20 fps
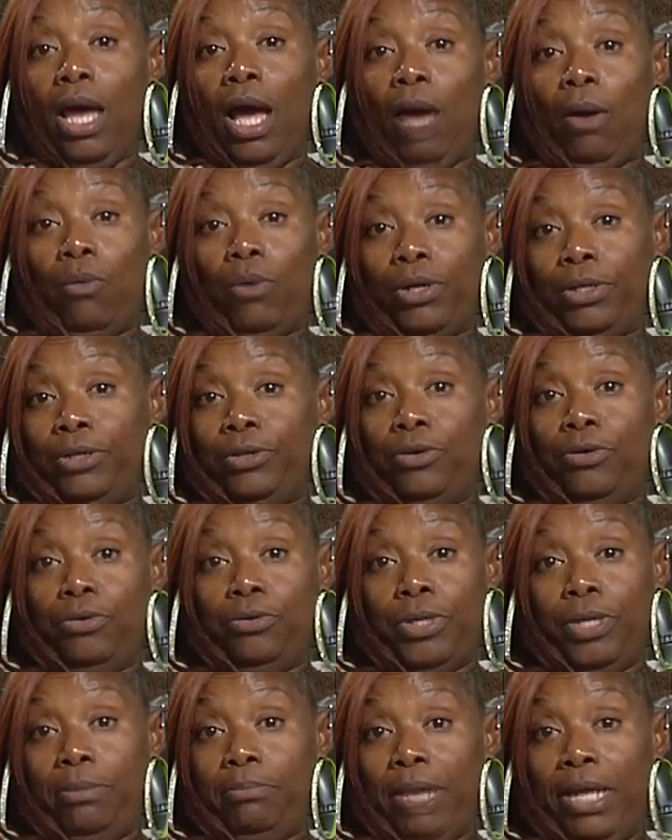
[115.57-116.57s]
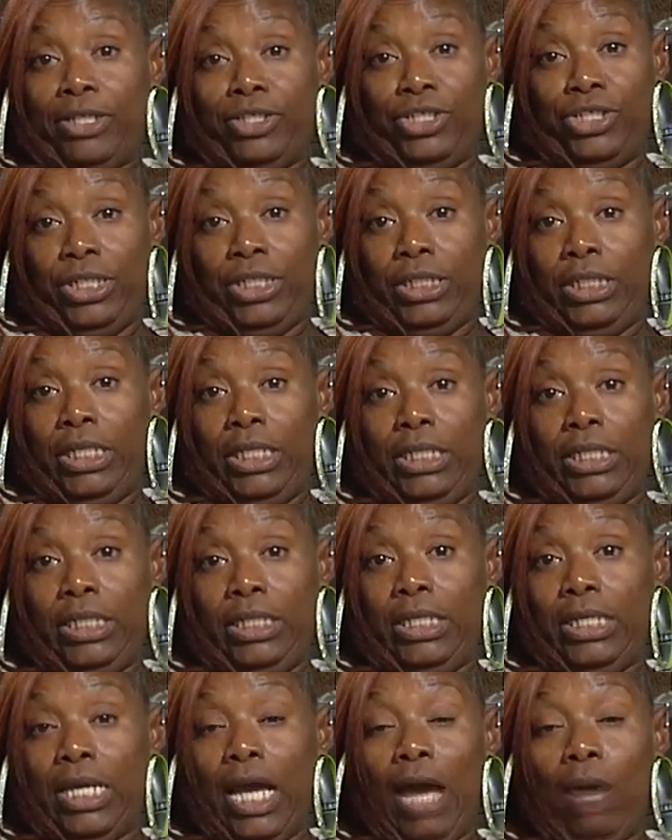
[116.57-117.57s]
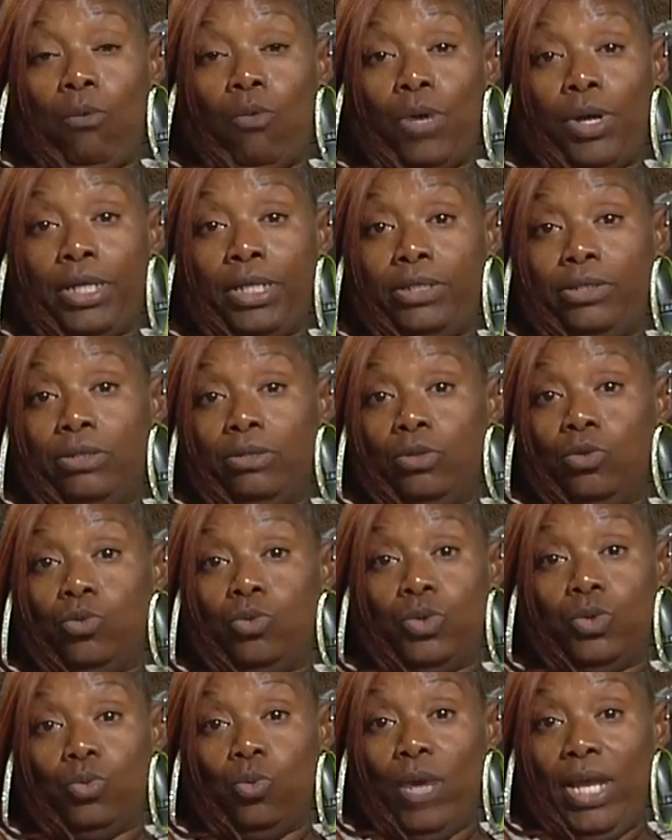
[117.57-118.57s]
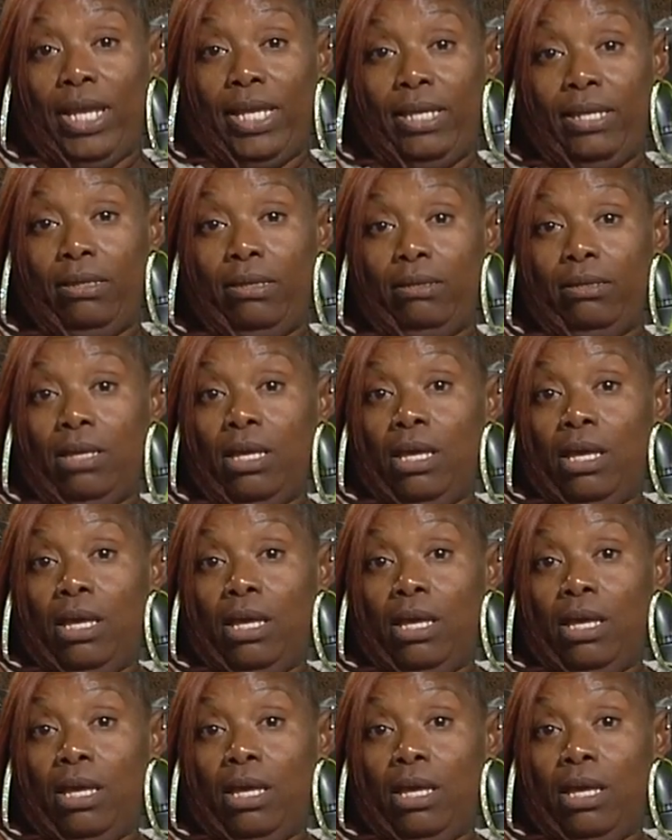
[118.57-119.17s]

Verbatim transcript: I wanted to go get my GED. I wanted to lose weight.